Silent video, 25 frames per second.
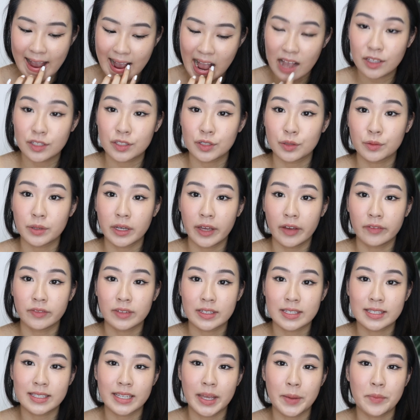So we have
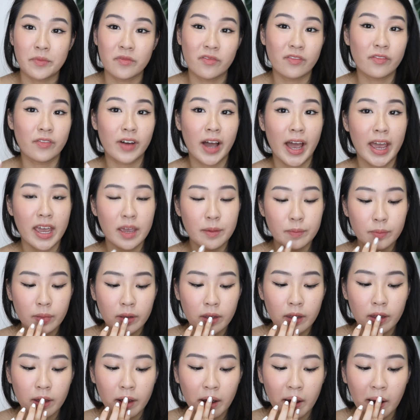the same vibe.
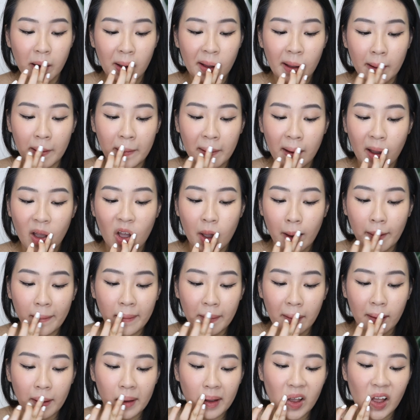
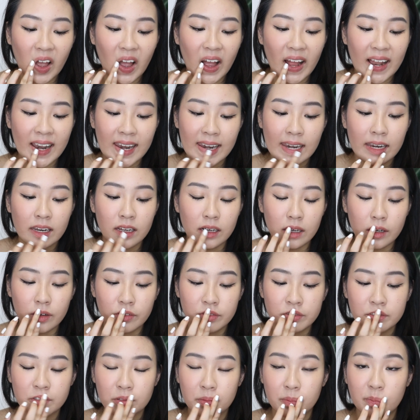I
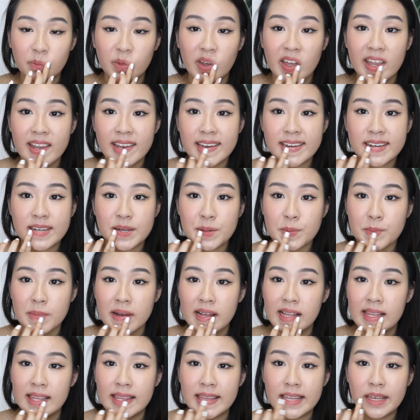love to match
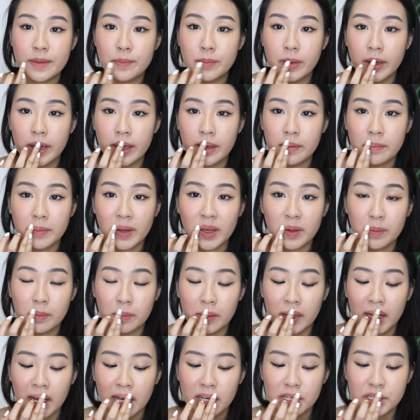my lip and my
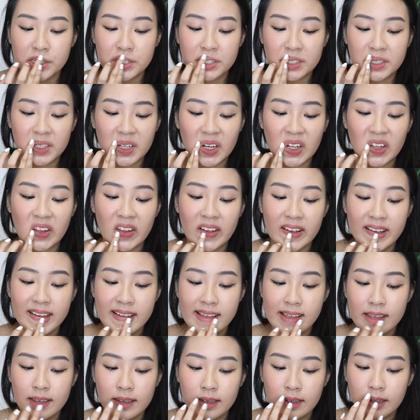blush colour,
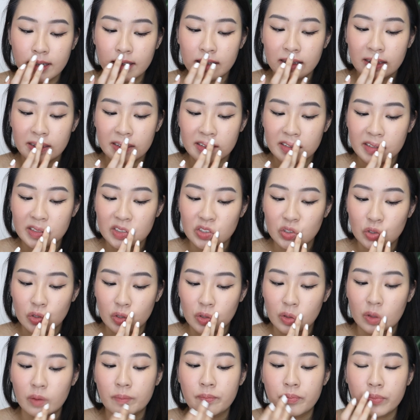
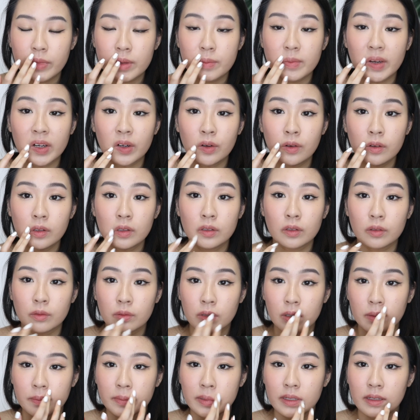so my whole look
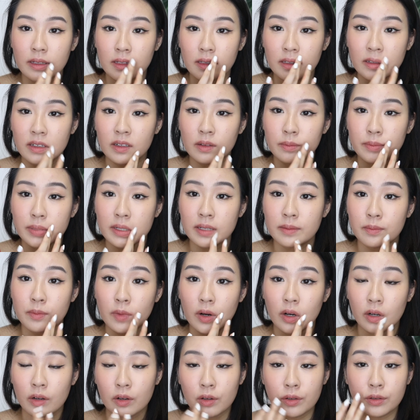will be a little bit
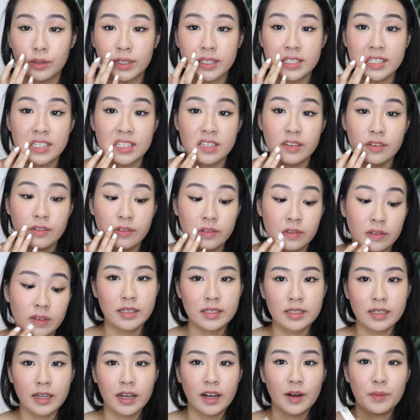more cohesive.
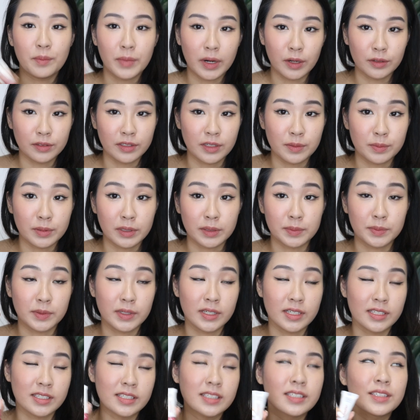These are
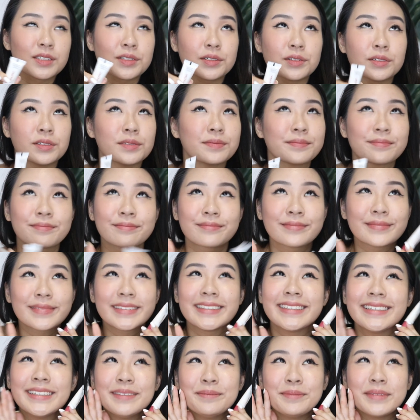multi-purpose, so
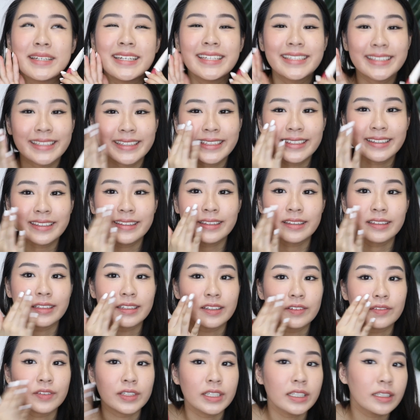amazing,
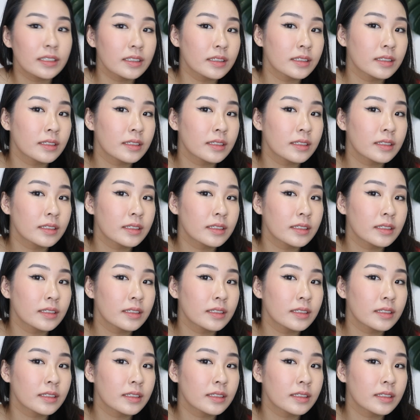love it.